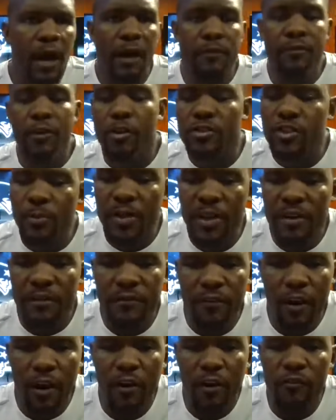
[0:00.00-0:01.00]
I've also been
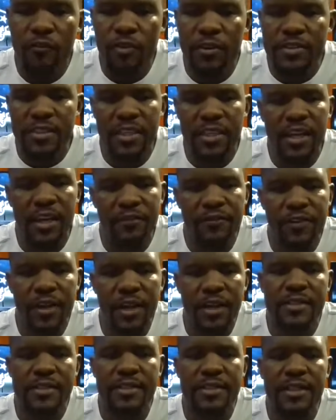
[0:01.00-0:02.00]
involved with
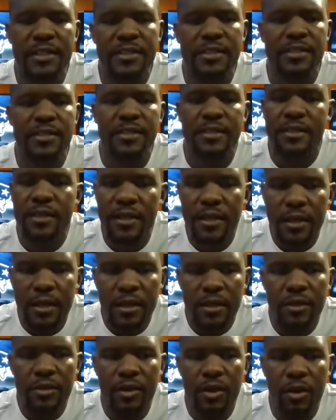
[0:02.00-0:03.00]
CFES since,
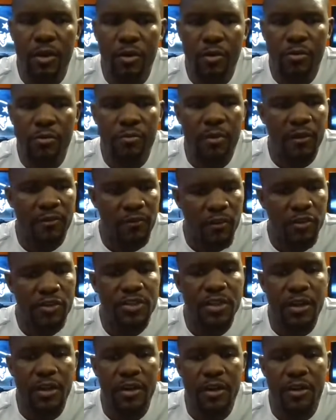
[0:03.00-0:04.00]
my
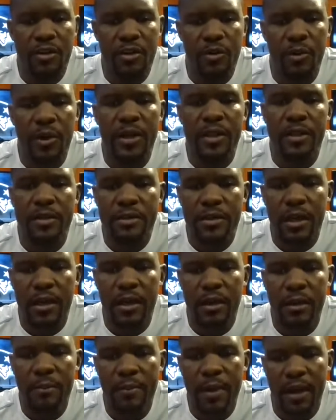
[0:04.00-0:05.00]
first year here in New England,
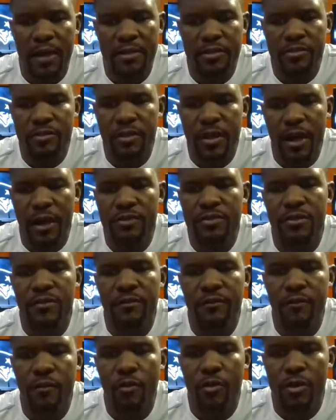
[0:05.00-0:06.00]
back in
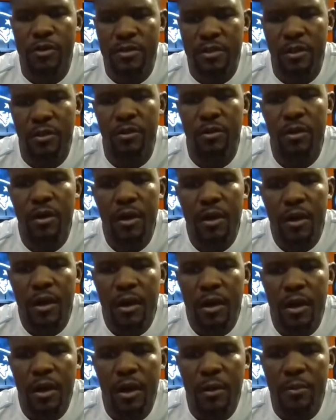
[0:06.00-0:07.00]
2004. So
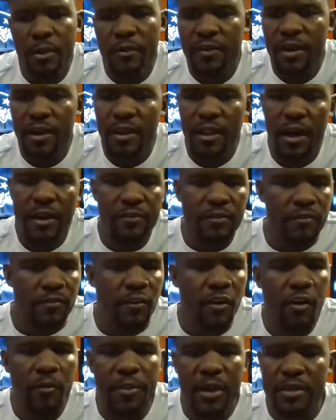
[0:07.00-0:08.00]
I've had a lot of
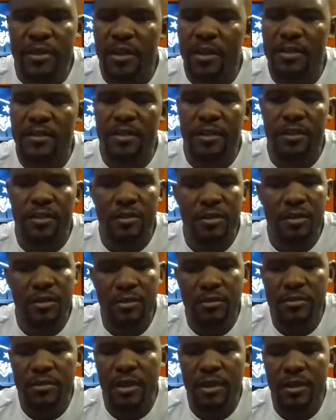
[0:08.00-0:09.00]
involvement. I think
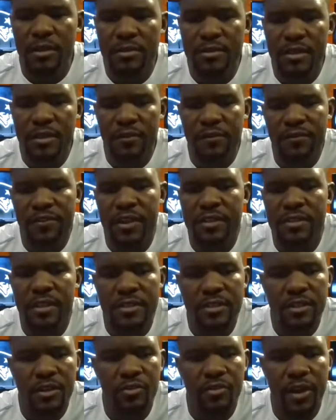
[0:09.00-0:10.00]
the CFES
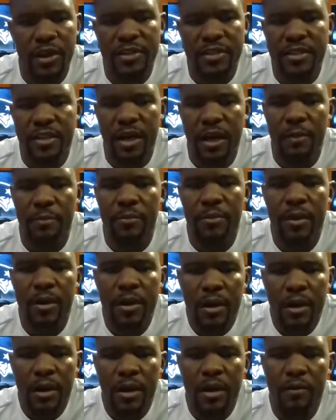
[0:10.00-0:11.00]
does a great job
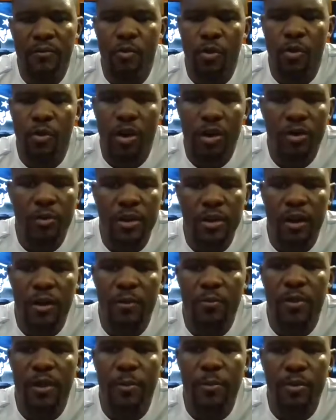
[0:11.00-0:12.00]
of working with
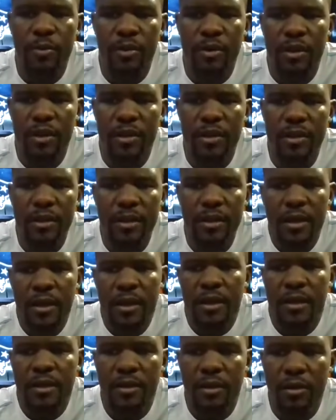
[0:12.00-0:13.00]
young people, and
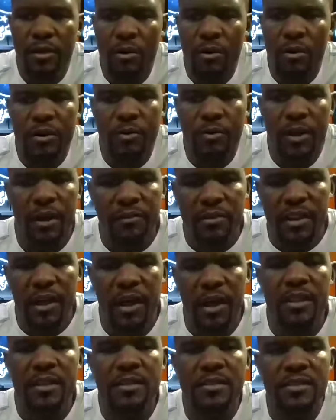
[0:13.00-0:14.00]
I think we have a
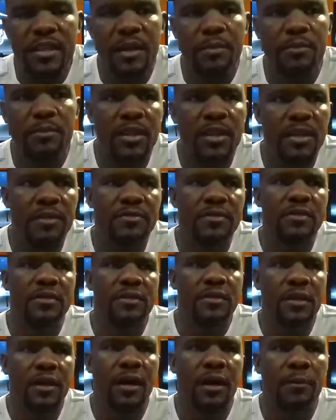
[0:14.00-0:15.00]
lot of the same
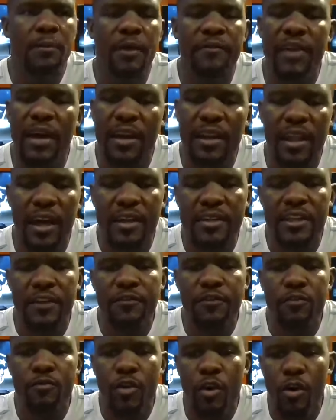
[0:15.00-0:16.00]
beliefs. I've had a lot of
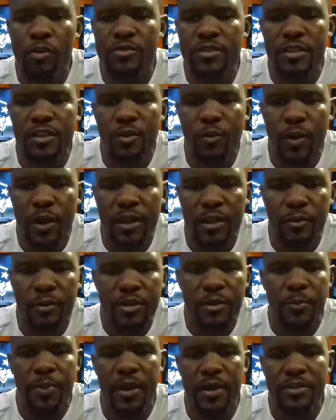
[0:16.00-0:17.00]
different roles in New England
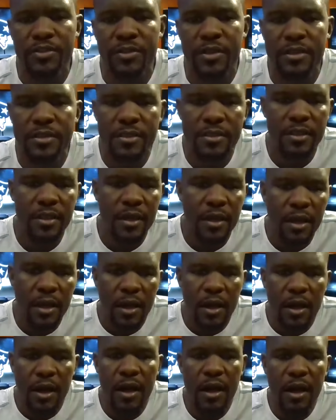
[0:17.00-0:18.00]
with the Patriots.
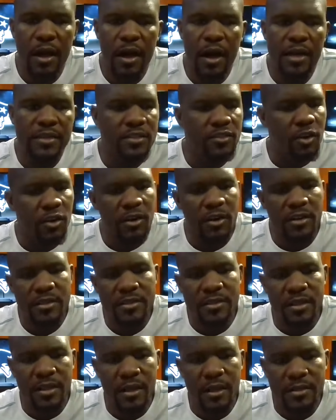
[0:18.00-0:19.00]
I started
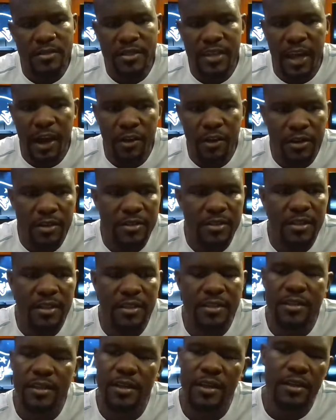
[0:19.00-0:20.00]
as a scouting
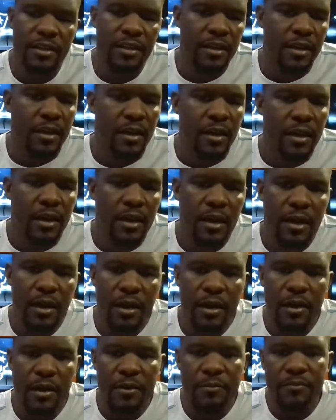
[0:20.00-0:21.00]
assistant,
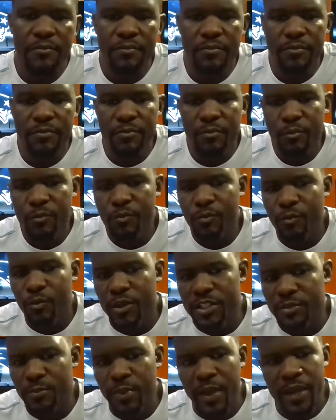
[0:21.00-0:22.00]
uh,
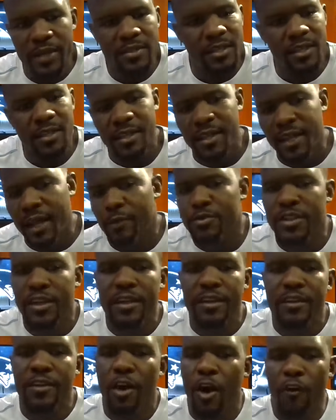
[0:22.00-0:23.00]
which basically I was
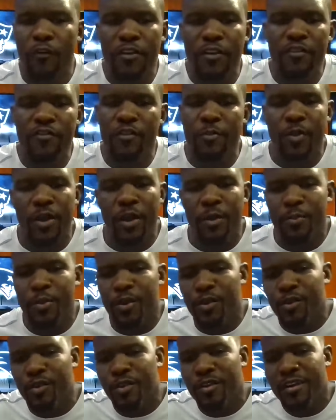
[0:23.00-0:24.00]
getting coffee for
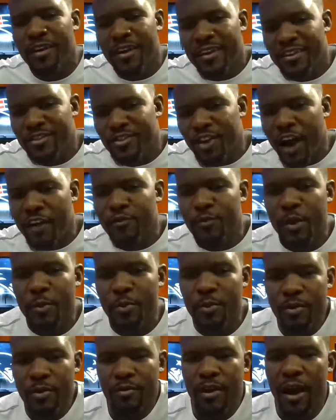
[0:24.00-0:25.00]
people, driving
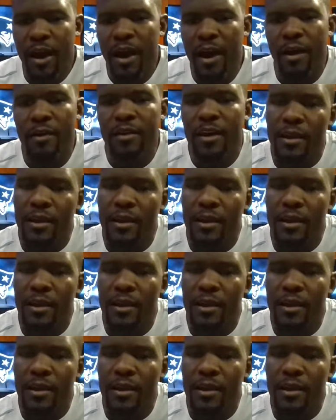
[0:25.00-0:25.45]
people around.